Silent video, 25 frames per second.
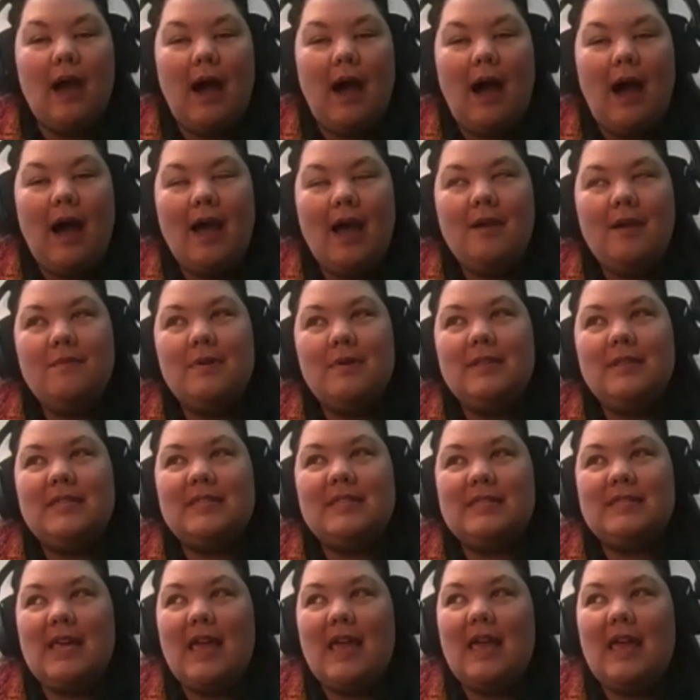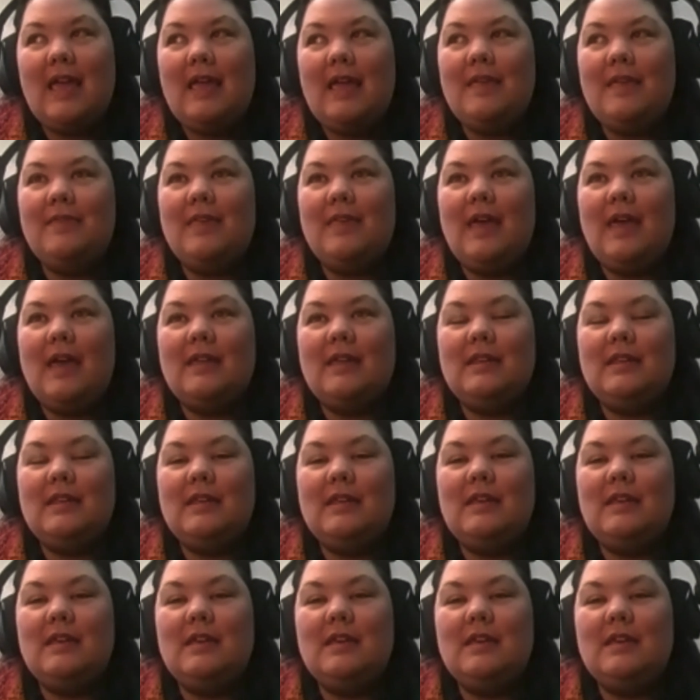I would say that
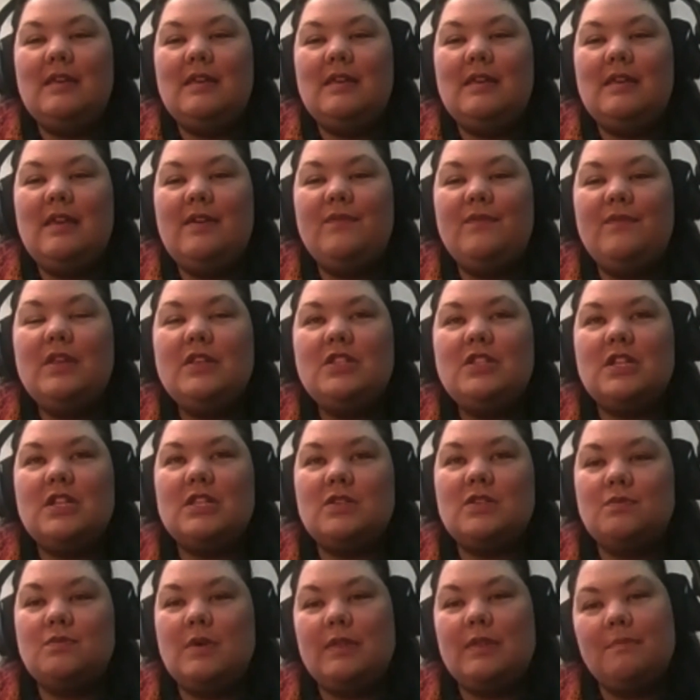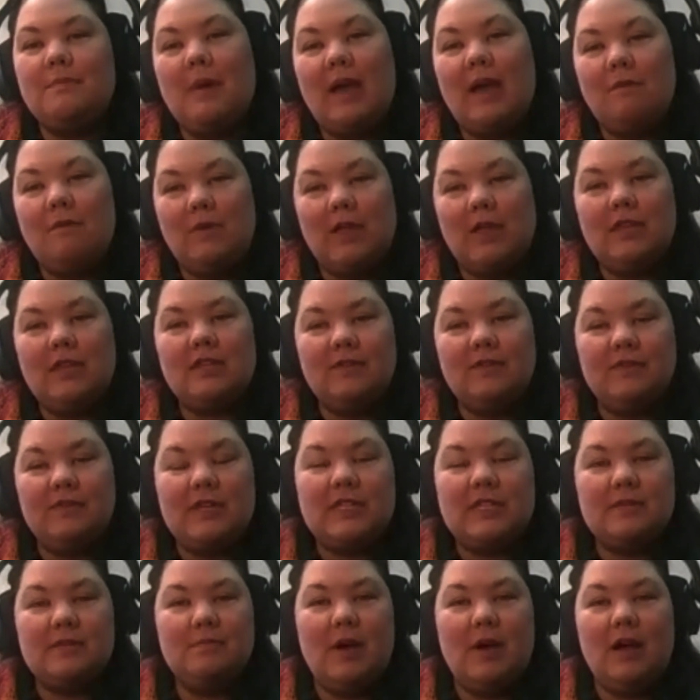even just with my relatively
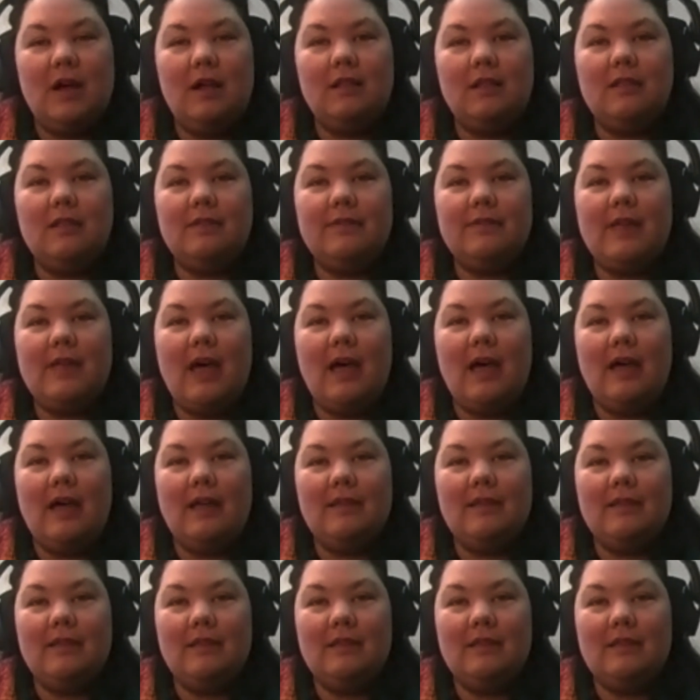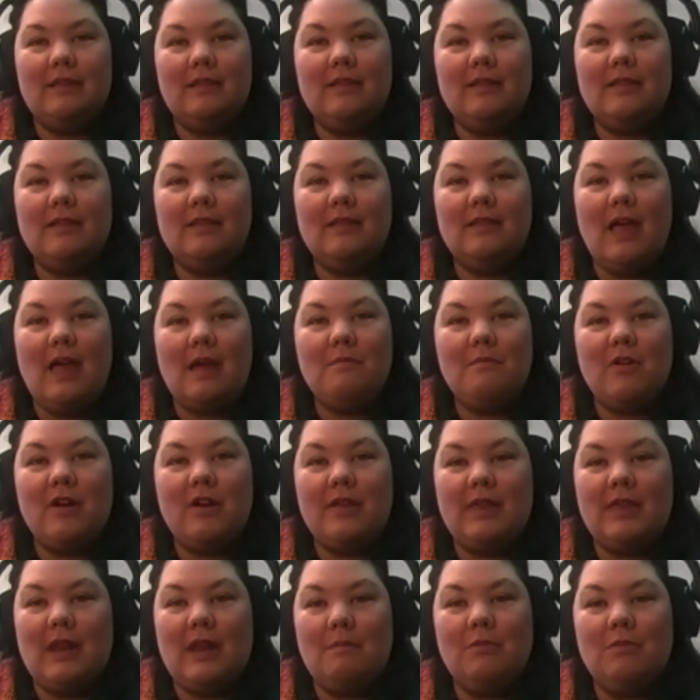small
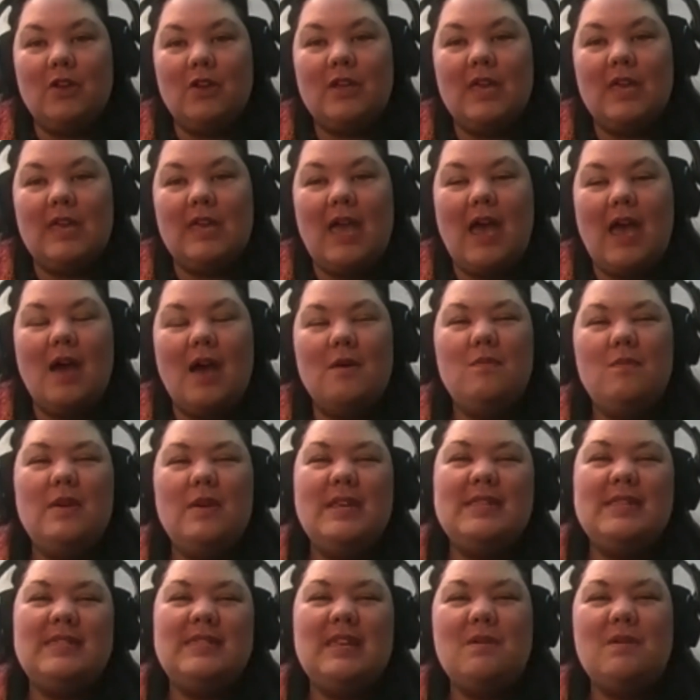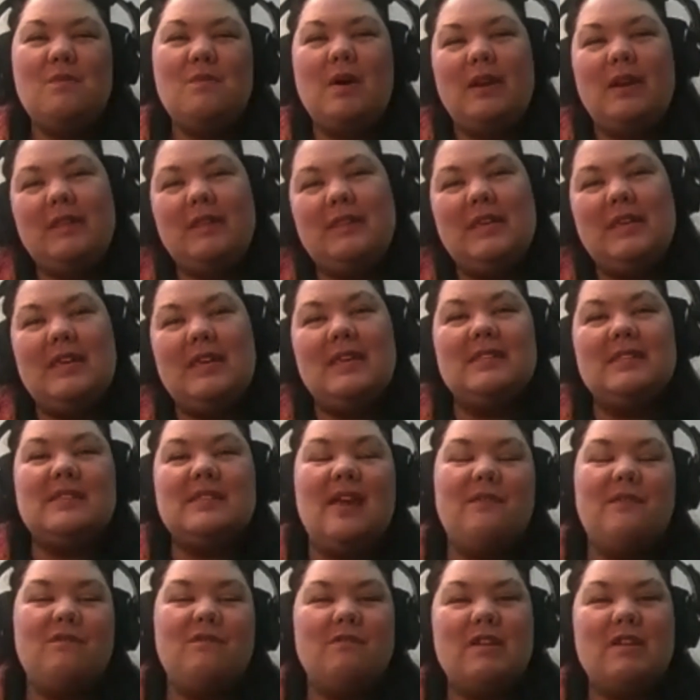library that I'm looking at, we see one of these
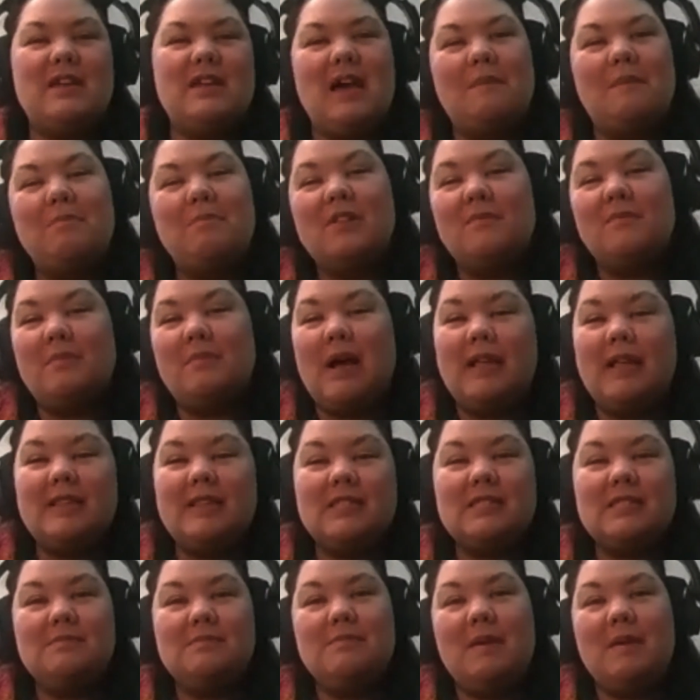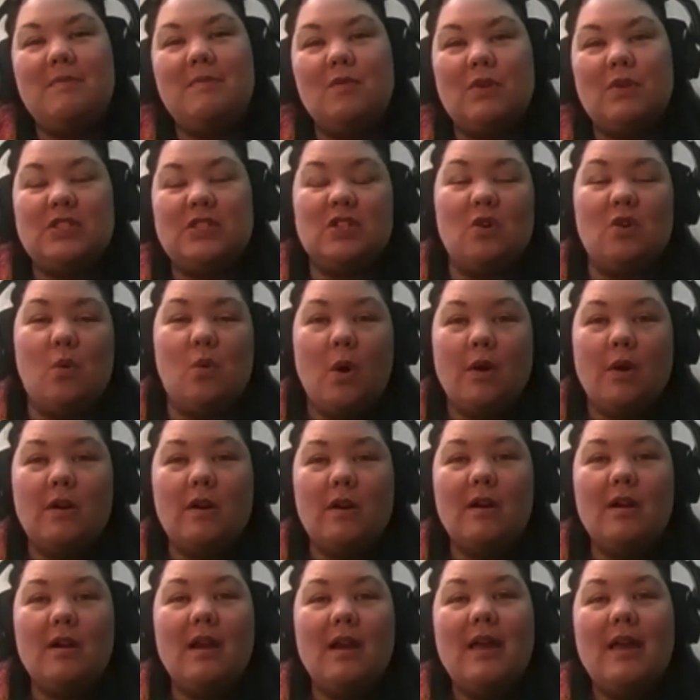every couple of months, maybe once a
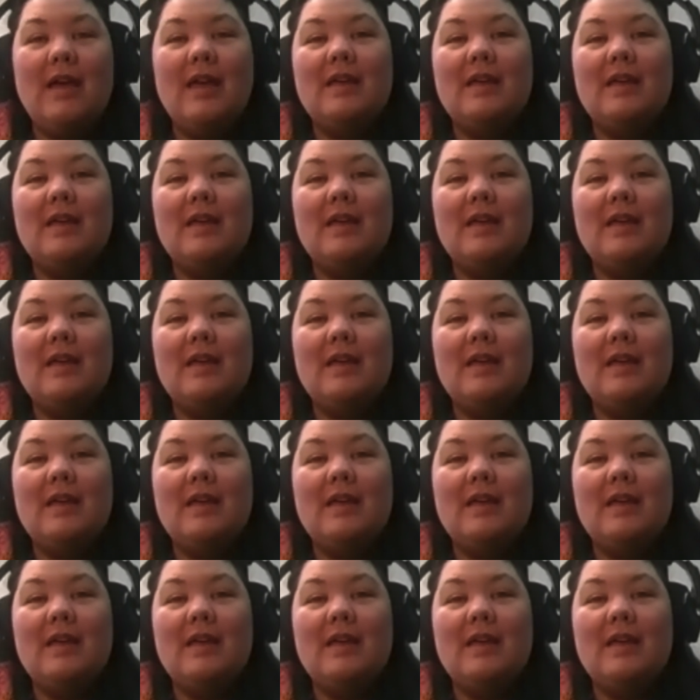quarter.